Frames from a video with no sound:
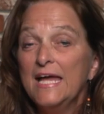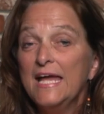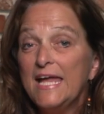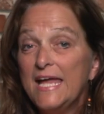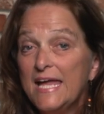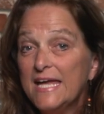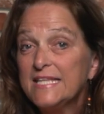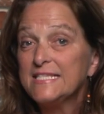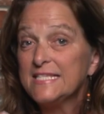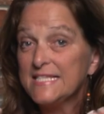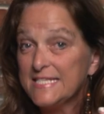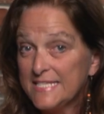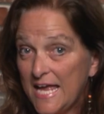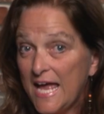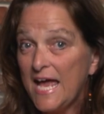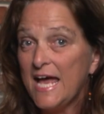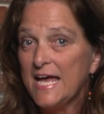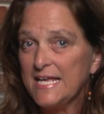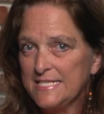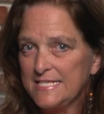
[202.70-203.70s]
It
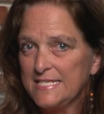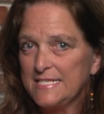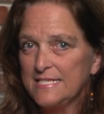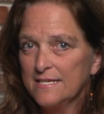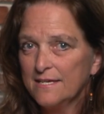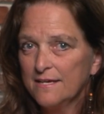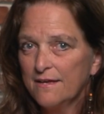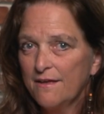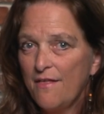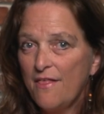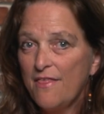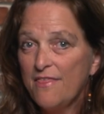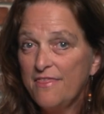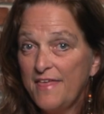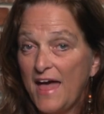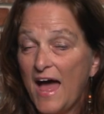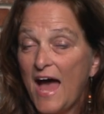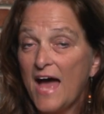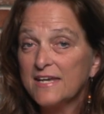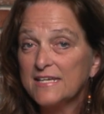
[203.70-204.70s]
says
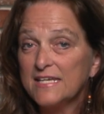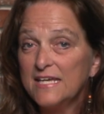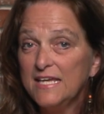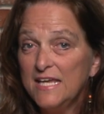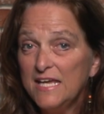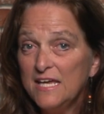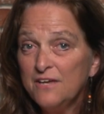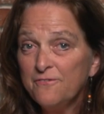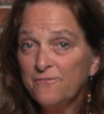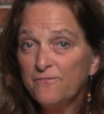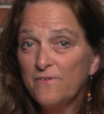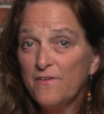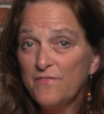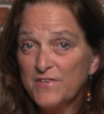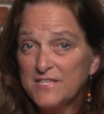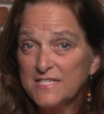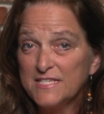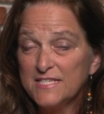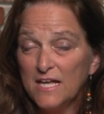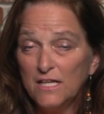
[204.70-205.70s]
that if the
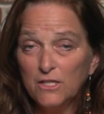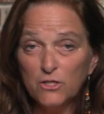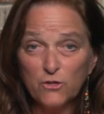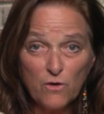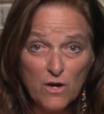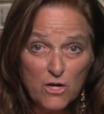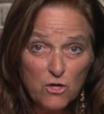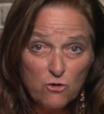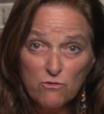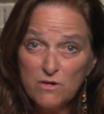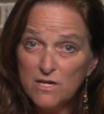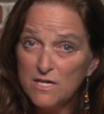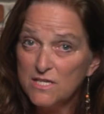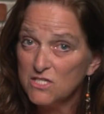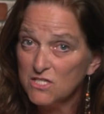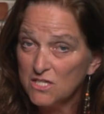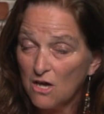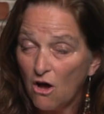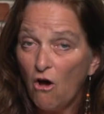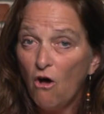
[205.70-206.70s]
seller agrees
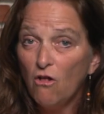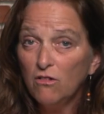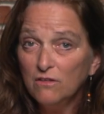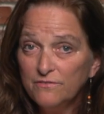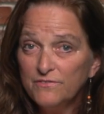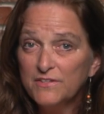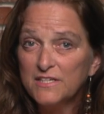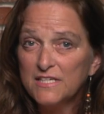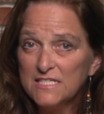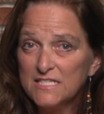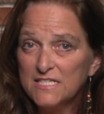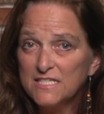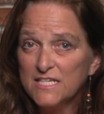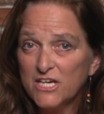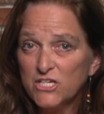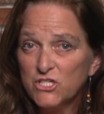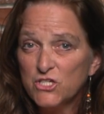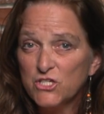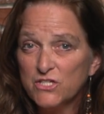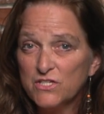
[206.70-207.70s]
to all of the
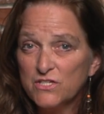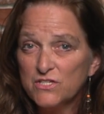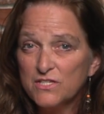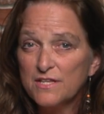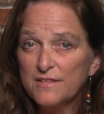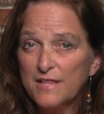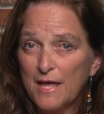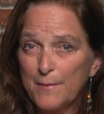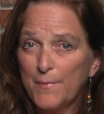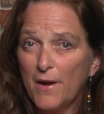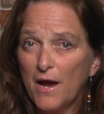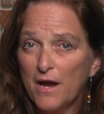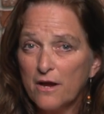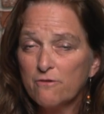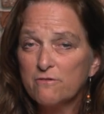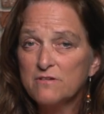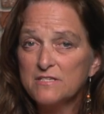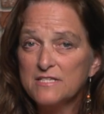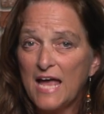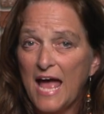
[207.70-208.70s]
concessions that buyer
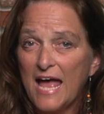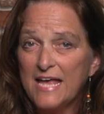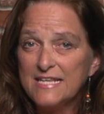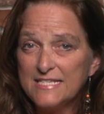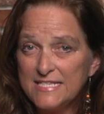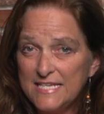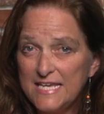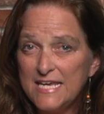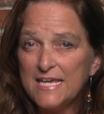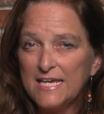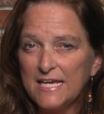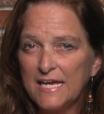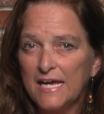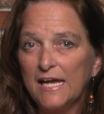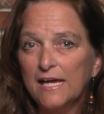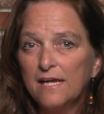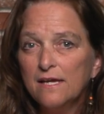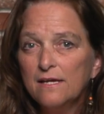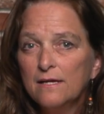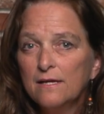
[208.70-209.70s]
is
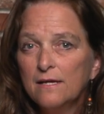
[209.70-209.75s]
seeking,